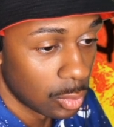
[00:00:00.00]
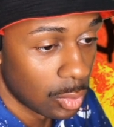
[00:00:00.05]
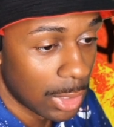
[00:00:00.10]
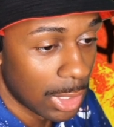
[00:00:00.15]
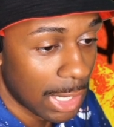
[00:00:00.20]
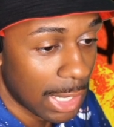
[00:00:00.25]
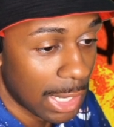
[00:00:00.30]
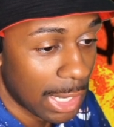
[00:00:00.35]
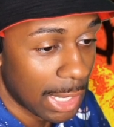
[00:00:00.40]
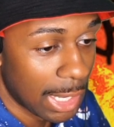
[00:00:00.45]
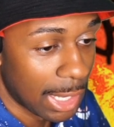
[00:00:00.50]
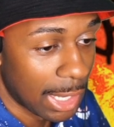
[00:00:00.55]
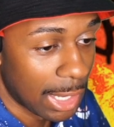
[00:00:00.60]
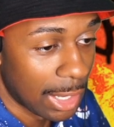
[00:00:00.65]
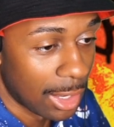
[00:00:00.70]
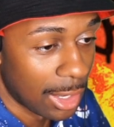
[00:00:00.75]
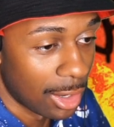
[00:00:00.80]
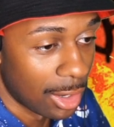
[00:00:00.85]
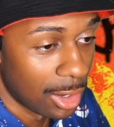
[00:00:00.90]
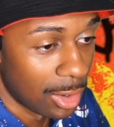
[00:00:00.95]

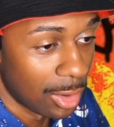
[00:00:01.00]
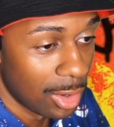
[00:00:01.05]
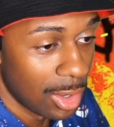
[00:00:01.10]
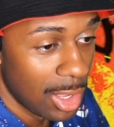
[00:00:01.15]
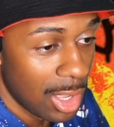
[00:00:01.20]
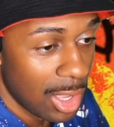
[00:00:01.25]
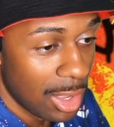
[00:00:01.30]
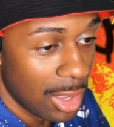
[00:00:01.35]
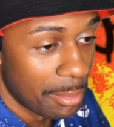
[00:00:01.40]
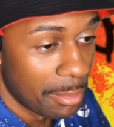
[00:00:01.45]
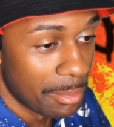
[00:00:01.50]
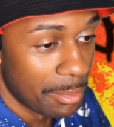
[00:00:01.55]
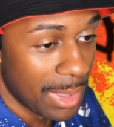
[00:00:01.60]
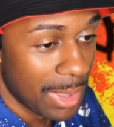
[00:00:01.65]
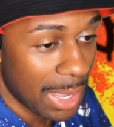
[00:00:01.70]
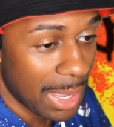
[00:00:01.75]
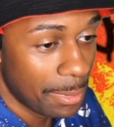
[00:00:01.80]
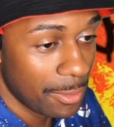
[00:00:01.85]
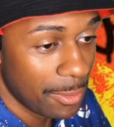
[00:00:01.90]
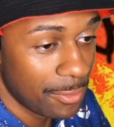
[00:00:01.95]
Wow.
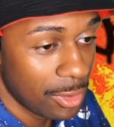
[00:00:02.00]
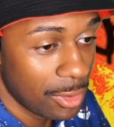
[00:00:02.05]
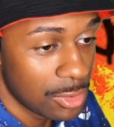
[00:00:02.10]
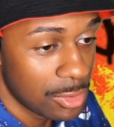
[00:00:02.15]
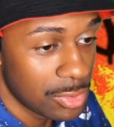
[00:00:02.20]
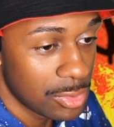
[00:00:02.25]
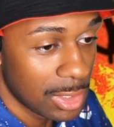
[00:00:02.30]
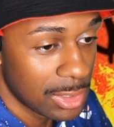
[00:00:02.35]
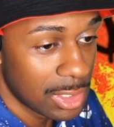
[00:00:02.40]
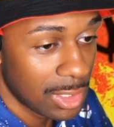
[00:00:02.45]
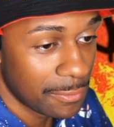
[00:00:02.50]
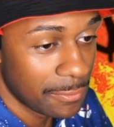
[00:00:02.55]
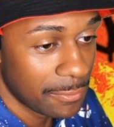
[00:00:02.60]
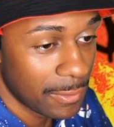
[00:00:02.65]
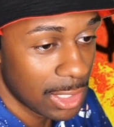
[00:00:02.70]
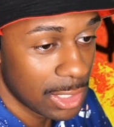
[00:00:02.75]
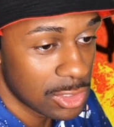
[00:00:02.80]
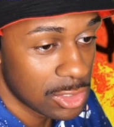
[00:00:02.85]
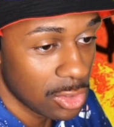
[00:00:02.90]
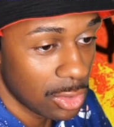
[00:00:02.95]
Map of those who
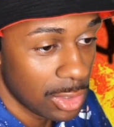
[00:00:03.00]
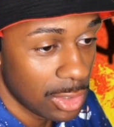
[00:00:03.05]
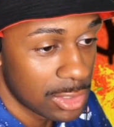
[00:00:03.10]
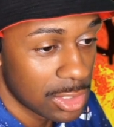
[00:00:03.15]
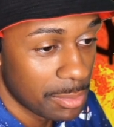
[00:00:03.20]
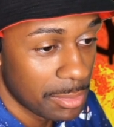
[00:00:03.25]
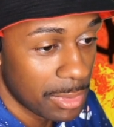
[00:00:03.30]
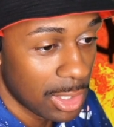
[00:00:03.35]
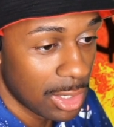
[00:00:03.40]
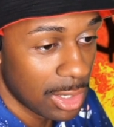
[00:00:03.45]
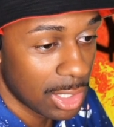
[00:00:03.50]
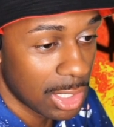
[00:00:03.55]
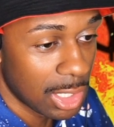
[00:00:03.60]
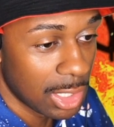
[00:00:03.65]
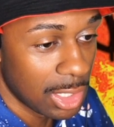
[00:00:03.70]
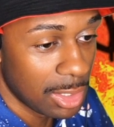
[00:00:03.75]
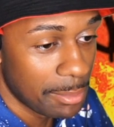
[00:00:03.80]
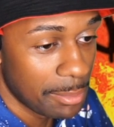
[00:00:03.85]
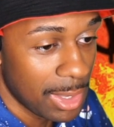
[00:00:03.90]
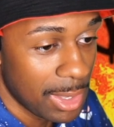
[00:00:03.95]
identify solely as
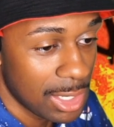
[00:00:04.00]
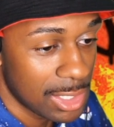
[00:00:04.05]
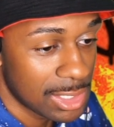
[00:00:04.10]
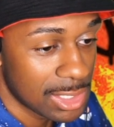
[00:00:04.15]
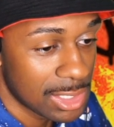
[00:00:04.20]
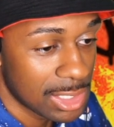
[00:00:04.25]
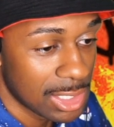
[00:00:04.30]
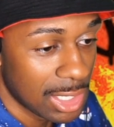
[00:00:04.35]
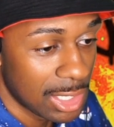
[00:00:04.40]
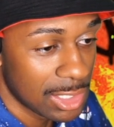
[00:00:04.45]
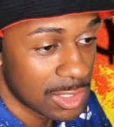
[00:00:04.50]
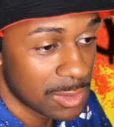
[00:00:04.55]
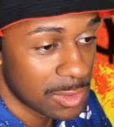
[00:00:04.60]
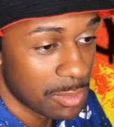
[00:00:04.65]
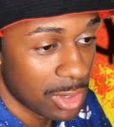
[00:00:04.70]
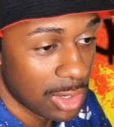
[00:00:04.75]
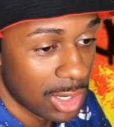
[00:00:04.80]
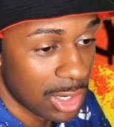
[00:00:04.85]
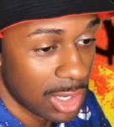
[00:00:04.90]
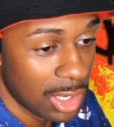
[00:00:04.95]
American. It makes sense,
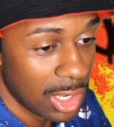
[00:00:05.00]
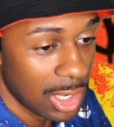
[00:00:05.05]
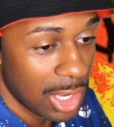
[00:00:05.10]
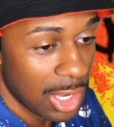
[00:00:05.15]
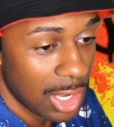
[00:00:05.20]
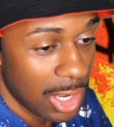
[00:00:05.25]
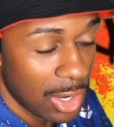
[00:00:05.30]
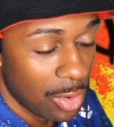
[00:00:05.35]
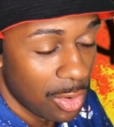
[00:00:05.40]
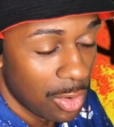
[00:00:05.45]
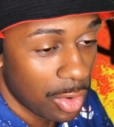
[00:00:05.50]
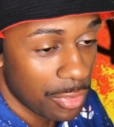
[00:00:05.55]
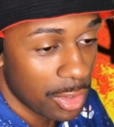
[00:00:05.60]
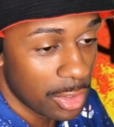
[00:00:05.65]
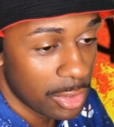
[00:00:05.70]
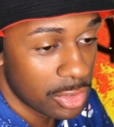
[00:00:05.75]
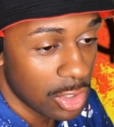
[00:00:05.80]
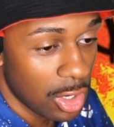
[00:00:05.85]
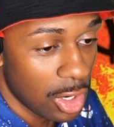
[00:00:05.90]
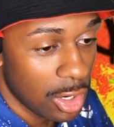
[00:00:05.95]
bruh. Where the
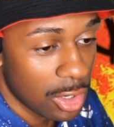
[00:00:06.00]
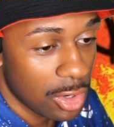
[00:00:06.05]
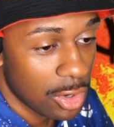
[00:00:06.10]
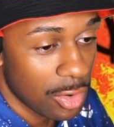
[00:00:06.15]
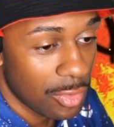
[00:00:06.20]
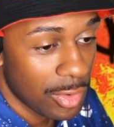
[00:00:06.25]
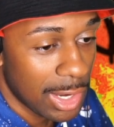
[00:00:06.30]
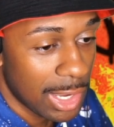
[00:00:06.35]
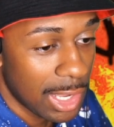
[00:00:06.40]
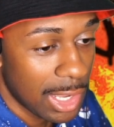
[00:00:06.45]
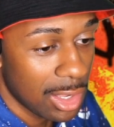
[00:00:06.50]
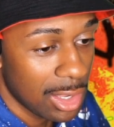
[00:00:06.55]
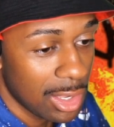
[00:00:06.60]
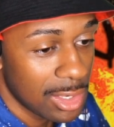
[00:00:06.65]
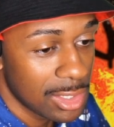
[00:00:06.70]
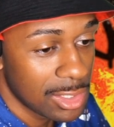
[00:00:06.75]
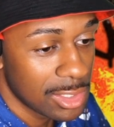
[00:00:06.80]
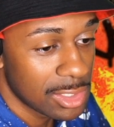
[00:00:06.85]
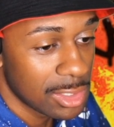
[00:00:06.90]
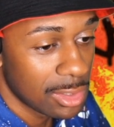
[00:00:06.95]
darker red
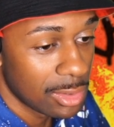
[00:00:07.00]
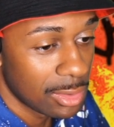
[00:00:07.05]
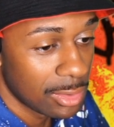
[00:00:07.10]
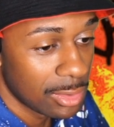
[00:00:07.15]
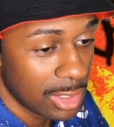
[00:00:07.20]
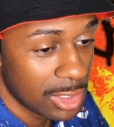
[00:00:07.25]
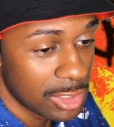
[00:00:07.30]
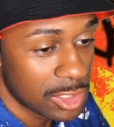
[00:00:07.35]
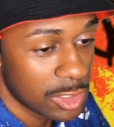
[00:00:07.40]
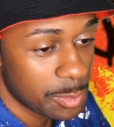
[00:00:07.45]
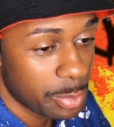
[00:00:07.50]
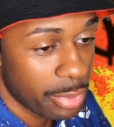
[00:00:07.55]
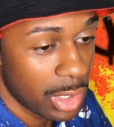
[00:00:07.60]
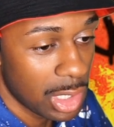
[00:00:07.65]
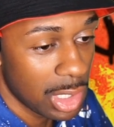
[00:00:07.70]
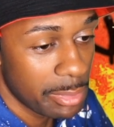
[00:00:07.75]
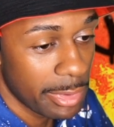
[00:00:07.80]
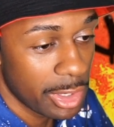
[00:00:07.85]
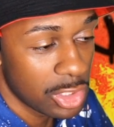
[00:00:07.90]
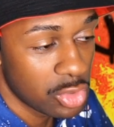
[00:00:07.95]
is, this is
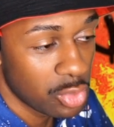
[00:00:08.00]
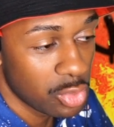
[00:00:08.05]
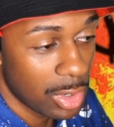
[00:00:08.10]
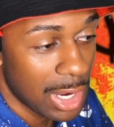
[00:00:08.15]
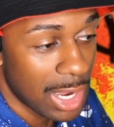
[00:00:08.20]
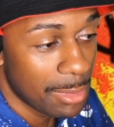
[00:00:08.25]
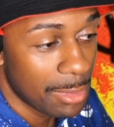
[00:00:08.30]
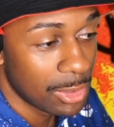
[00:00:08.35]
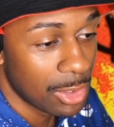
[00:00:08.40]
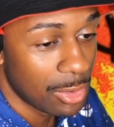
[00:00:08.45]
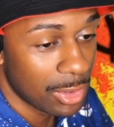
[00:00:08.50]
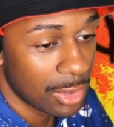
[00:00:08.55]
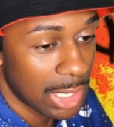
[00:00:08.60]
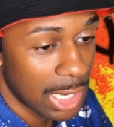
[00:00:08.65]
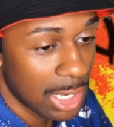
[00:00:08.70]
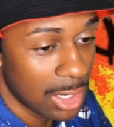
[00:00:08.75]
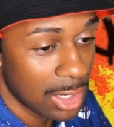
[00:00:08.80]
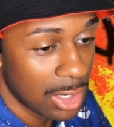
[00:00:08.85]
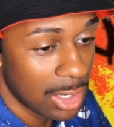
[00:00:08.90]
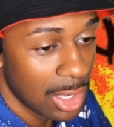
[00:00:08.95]
pretty much where I'm
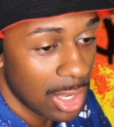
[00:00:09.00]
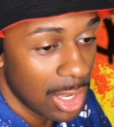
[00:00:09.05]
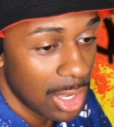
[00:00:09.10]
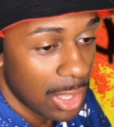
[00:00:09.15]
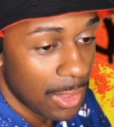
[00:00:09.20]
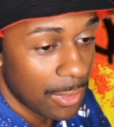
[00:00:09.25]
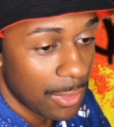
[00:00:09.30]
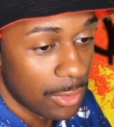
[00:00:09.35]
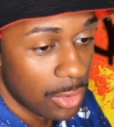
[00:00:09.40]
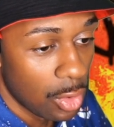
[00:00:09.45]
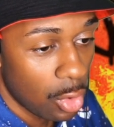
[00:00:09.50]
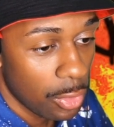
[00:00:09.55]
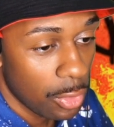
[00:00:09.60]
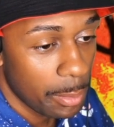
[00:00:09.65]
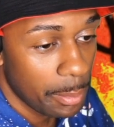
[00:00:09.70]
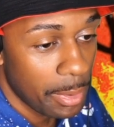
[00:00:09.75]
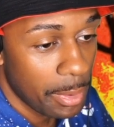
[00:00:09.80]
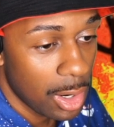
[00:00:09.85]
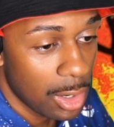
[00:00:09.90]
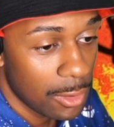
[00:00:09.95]
located. The
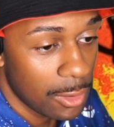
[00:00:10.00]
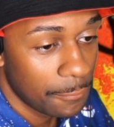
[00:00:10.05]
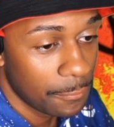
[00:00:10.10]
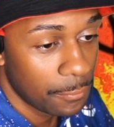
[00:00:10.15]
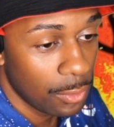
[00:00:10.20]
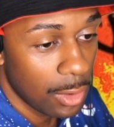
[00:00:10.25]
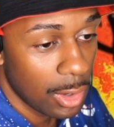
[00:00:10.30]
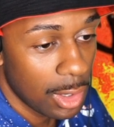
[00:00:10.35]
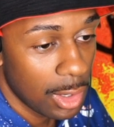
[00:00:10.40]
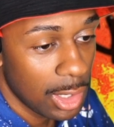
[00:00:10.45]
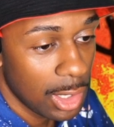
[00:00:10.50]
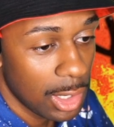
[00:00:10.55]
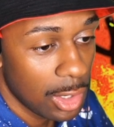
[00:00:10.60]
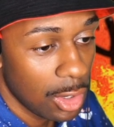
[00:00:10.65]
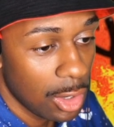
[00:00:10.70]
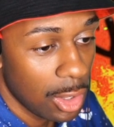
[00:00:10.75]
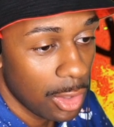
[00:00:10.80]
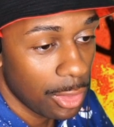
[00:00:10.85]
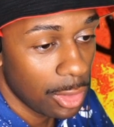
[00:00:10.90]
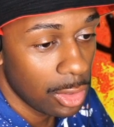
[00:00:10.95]
northern part of Florida and
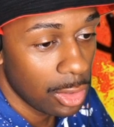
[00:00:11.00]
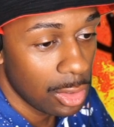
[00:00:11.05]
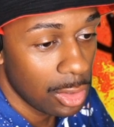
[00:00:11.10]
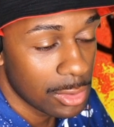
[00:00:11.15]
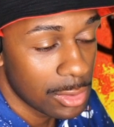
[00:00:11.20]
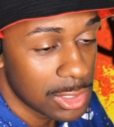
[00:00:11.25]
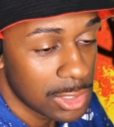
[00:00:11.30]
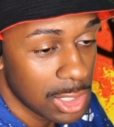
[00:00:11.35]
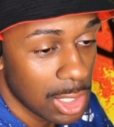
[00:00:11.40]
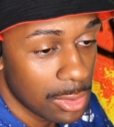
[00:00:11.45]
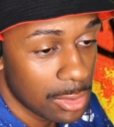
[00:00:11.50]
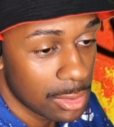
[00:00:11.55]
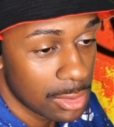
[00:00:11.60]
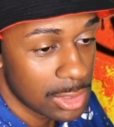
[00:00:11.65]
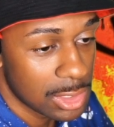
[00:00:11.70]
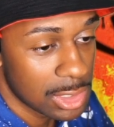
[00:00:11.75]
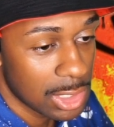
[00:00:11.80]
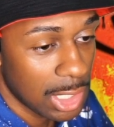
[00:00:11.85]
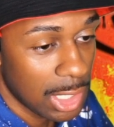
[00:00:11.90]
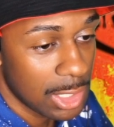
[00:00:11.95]
all the little southern
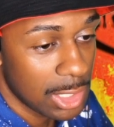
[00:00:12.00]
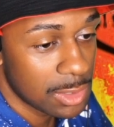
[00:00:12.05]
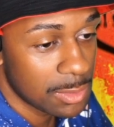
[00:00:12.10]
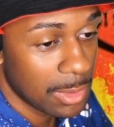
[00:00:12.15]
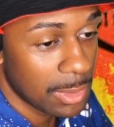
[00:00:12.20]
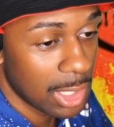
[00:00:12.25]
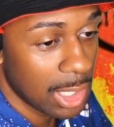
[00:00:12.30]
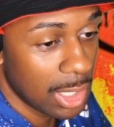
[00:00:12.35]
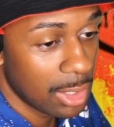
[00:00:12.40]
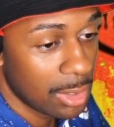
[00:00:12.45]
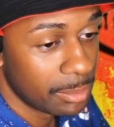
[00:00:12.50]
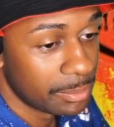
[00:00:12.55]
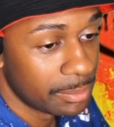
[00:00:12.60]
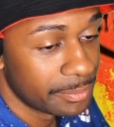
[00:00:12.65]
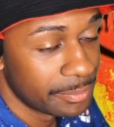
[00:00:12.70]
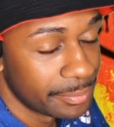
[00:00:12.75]
states, man.